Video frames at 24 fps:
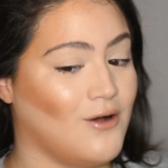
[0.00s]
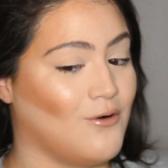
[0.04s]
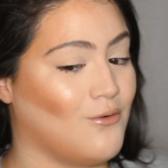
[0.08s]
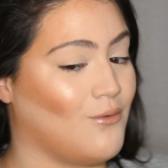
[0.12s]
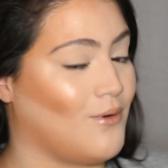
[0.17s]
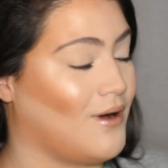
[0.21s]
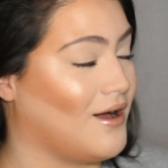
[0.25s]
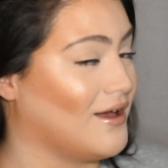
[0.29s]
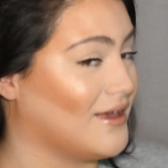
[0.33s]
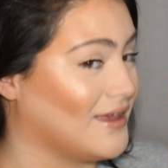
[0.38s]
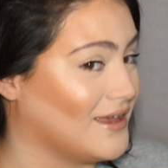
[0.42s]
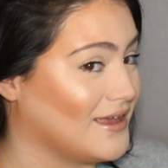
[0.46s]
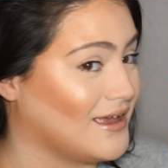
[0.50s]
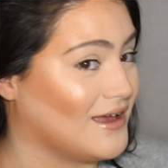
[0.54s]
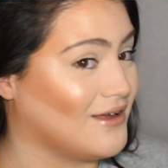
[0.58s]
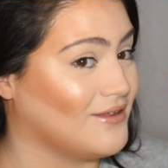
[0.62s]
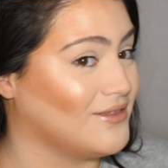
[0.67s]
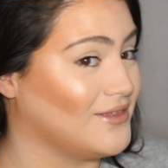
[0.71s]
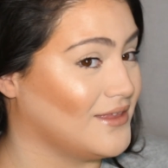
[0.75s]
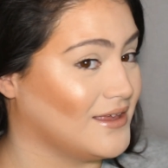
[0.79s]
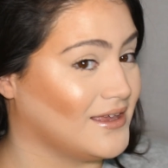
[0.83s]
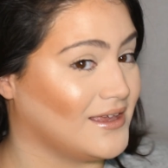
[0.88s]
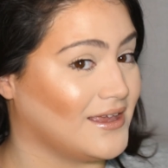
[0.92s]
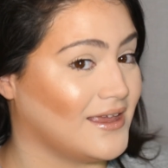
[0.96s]
walking
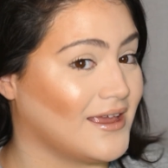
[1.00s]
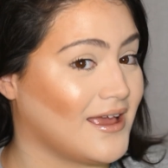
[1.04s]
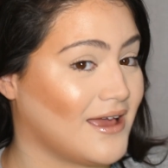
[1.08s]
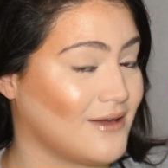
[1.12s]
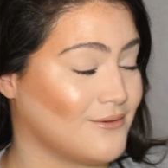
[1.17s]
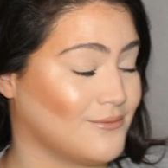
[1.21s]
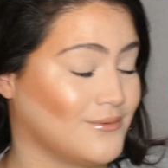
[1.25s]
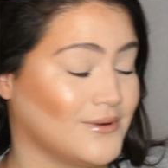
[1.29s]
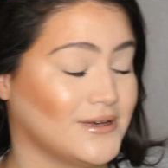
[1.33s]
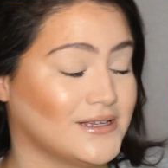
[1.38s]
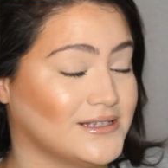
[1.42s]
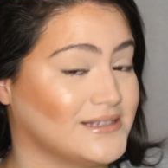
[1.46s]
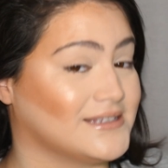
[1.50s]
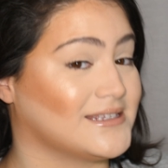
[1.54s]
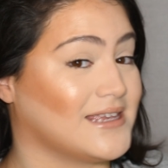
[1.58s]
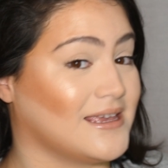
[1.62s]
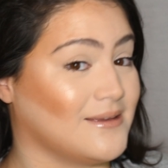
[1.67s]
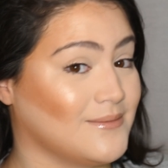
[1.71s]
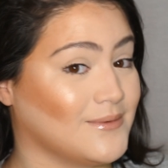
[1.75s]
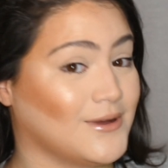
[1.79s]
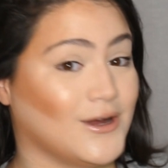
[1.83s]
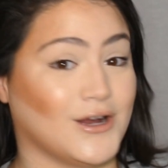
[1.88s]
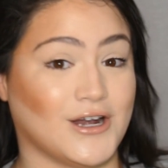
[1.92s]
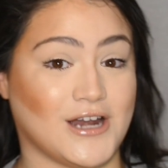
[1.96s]
out thinking I was
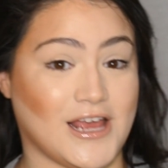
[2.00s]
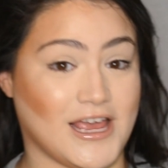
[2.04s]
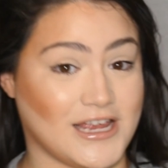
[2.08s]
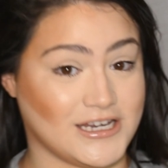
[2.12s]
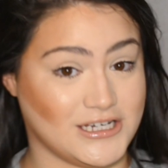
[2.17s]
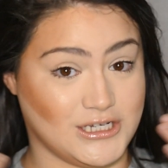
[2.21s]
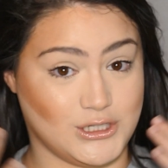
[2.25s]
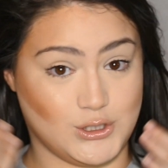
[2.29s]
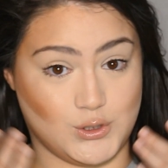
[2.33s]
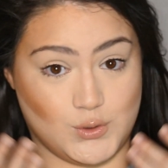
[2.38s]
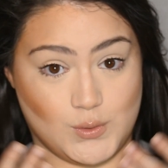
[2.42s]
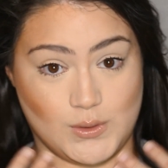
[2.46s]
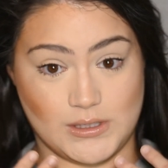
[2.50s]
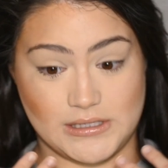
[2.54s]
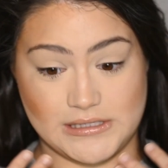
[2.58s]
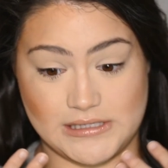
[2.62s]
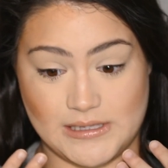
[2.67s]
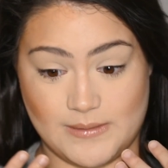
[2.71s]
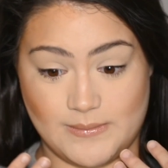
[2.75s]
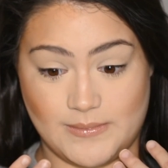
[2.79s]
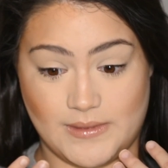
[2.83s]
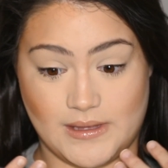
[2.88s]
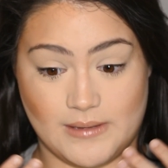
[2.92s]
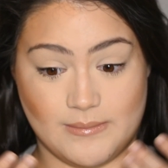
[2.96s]
Kim Kardashian doing
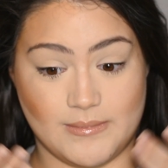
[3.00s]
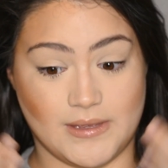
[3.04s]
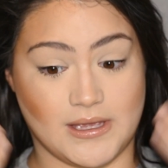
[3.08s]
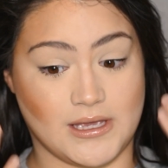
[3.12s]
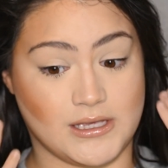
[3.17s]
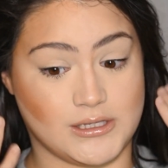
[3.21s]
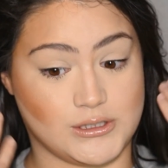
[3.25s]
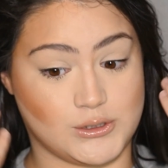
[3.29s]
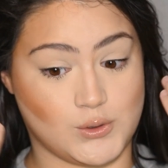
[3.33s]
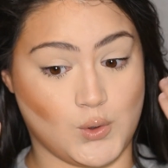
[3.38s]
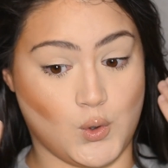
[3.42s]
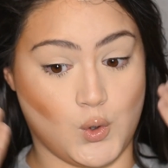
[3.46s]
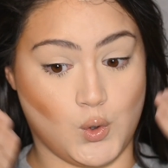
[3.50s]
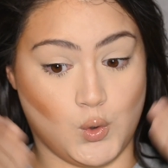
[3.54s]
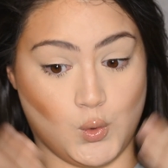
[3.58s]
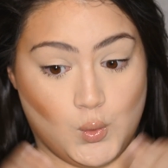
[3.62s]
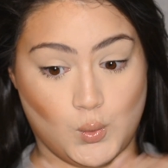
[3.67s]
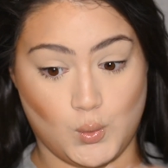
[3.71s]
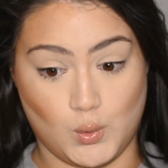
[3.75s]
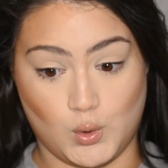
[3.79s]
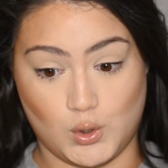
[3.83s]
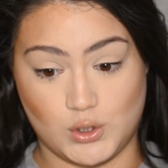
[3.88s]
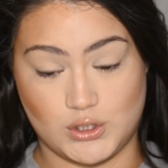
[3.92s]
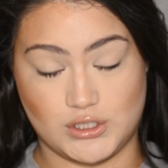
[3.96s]
something, because
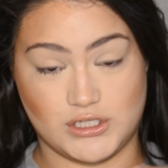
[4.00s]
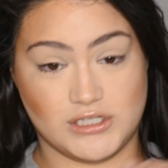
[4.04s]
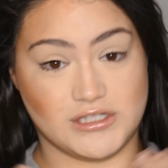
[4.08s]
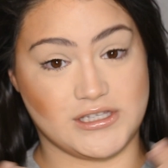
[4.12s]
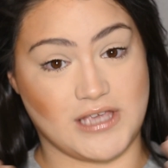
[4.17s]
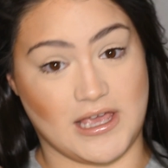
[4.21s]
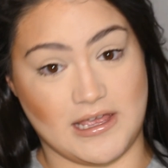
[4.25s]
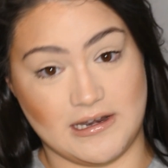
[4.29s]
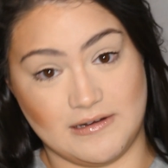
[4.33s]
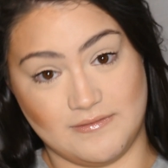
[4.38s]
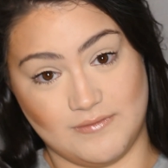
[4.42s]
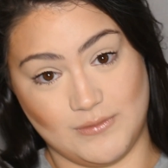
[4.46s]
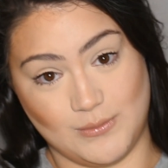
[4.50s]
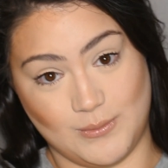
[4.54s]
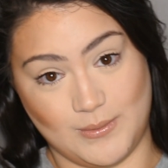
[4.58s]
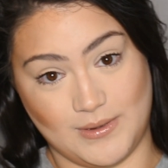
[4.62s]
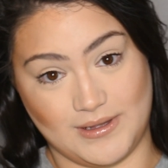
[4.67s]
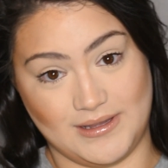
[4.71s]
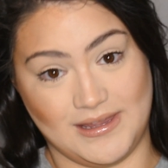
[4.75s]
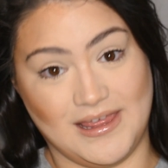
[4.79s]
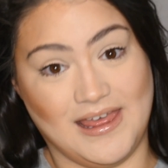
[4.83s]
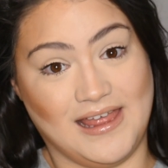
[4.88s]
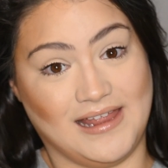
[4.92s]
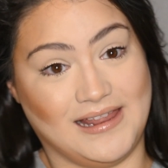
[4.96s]
she's kind of the
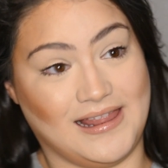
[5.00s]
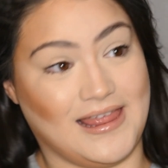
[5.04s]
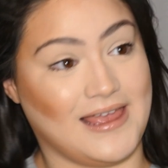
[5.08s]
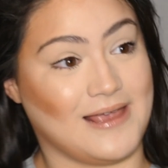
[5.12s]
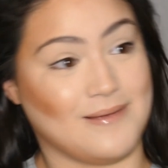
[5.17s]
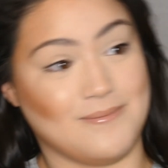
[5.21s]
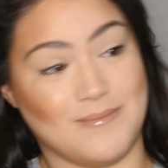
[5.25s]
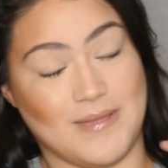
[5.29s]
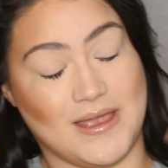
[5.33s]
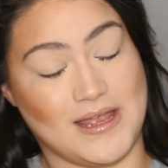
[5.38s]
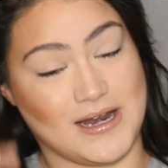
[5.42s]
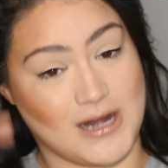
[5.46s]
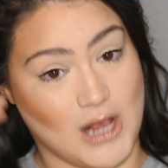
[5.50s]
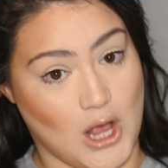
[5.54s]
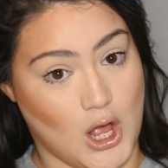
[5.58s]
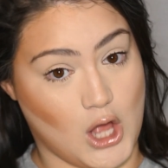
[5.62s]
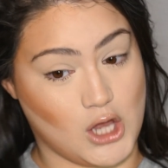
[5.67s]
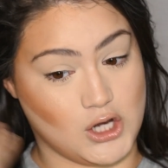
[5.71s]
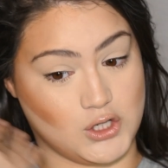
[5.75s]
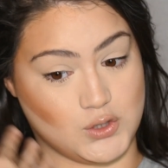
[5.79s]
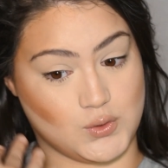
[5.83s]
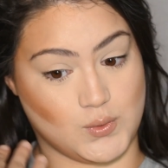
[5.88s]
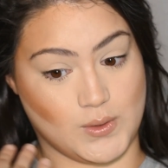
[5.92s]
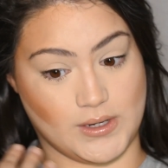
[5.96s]
one that like made
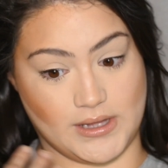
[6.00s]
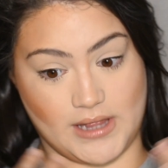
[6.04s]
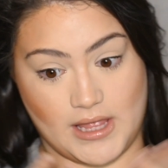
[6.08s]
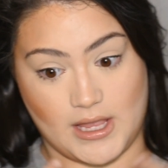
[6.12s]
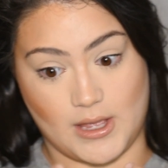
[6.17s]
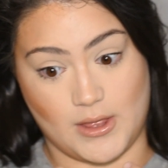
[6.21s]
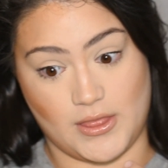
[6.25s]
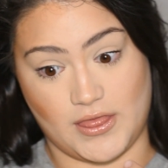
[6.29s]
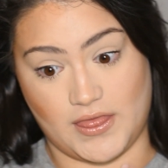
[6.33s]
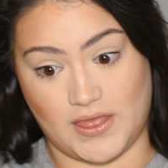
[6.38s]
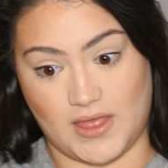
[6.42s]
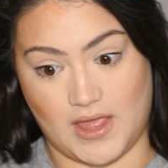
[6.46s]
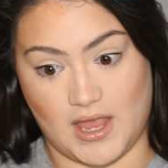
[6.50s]
contouring like a